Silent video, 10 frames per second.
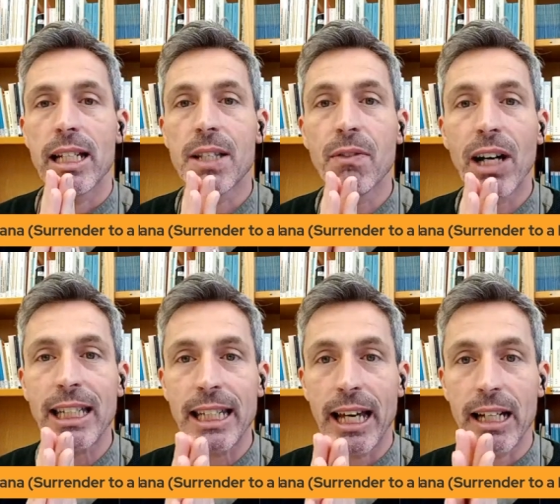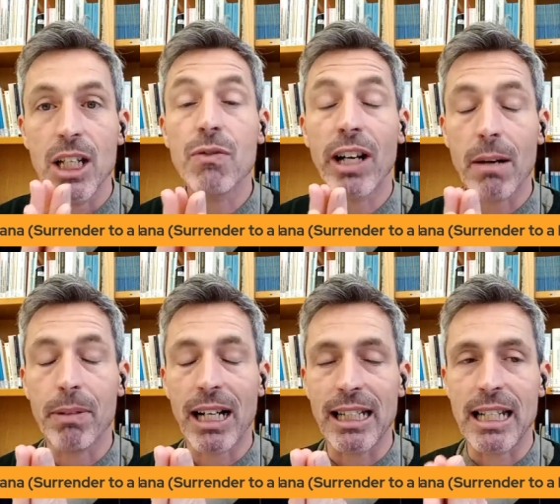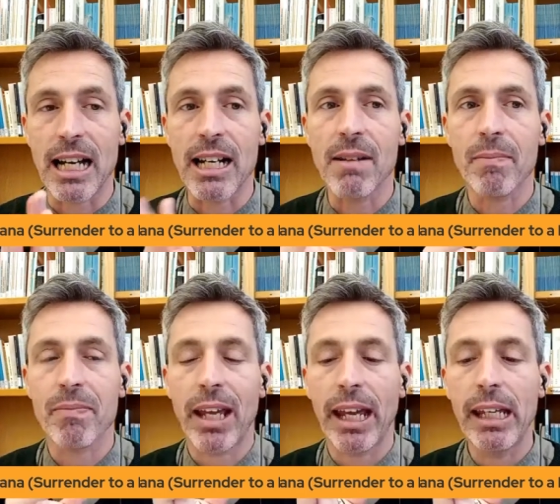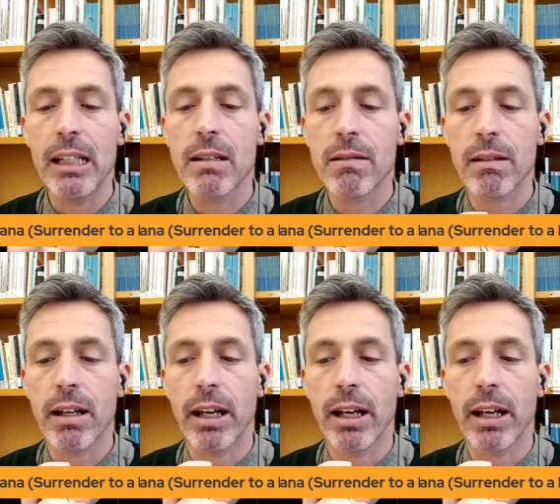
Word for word: Ishvara eh, Pranidhana, it's